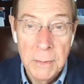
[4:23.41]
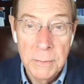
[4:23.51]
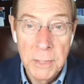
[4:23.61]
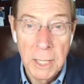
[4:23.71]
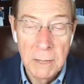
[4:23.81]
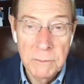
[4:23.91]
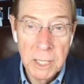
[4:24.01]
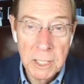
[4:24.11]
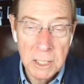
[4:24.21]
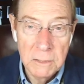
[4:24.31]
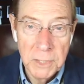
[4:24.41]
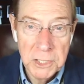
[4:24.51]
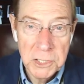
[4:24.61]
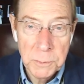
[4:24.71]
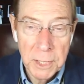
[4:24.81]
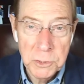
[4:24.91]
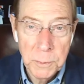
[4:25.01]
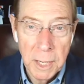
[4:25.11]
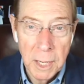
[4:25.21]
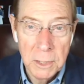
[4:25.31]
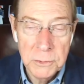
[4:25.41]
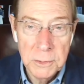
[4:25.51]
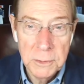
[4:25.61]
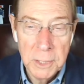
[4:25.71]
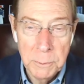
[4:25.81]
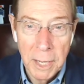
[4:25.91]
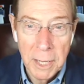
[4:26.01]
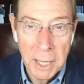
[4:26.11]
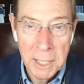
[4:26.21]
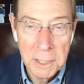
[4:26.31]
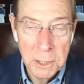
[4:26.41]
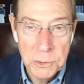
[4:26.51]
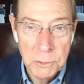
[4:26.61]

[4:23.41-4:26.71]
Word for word: that I've got to convince my spouse that my idea is